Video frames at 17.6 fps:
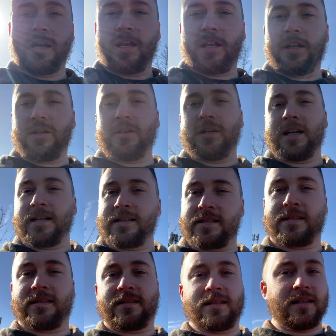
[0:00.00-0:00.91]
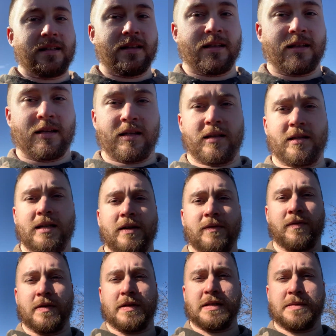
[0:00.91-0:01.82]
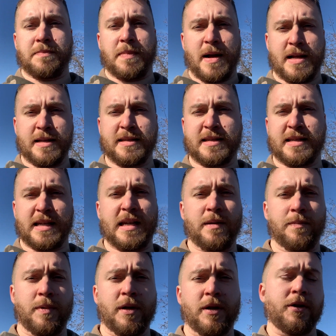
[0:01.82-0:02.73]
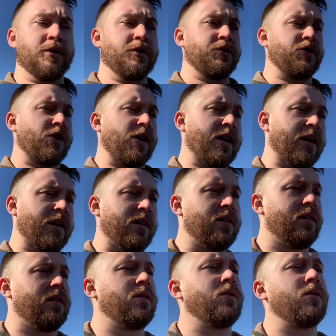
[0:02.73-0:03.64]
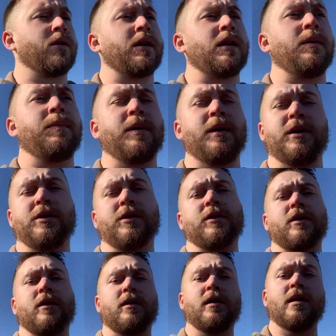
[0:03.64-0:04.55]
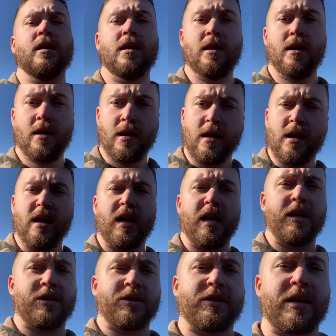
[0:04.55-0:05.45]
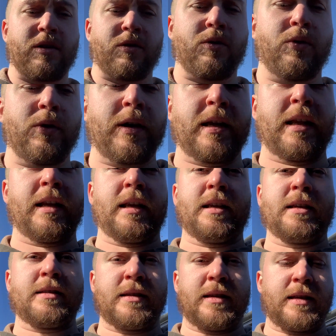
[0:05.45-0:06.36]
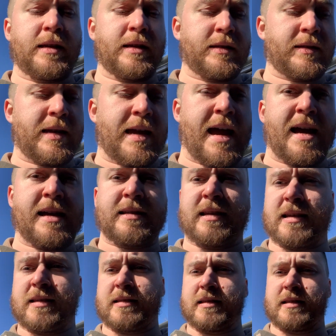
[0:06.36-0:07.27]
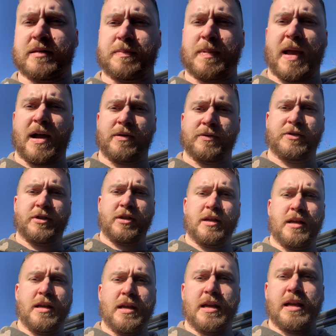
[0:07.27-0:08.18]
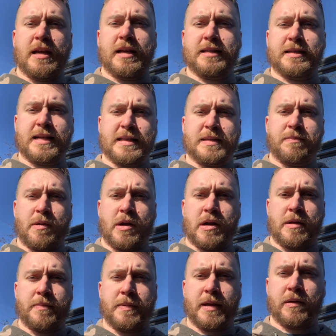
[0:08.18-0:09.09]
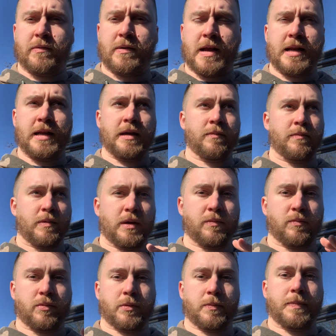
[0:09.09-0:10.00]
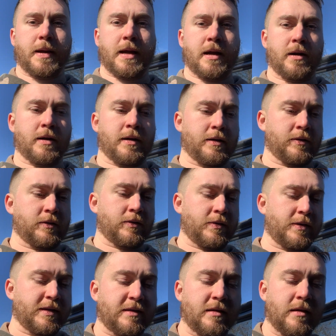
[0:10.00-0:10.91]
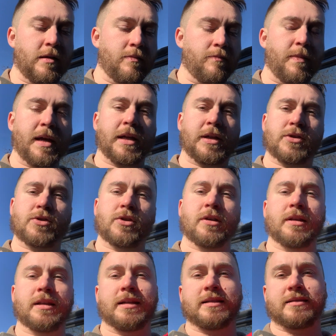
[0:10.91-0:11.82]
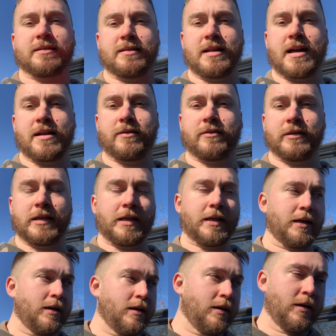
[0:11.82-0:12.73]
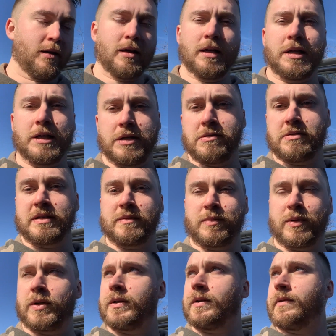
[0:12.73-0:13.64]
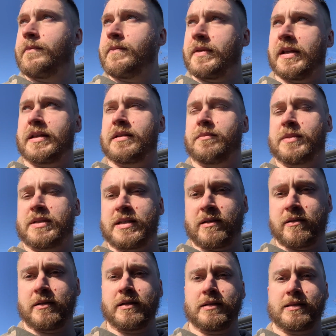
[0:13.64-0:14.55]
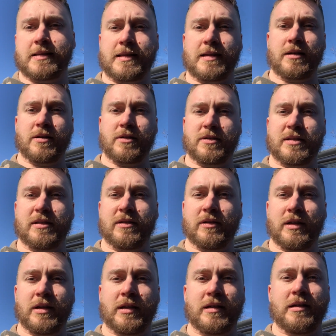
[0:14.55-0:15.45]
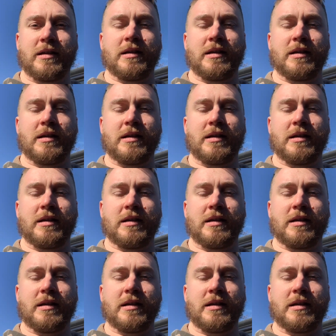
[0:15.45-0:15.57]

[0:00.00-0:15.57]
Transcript: you guys can see the different spots to keep it in your truck or keep it in your car, and just how quick and easy it is to access this pouch because that's part of being ready and being prepared, is always making sure that it's not only usable, that the materials in it are still good,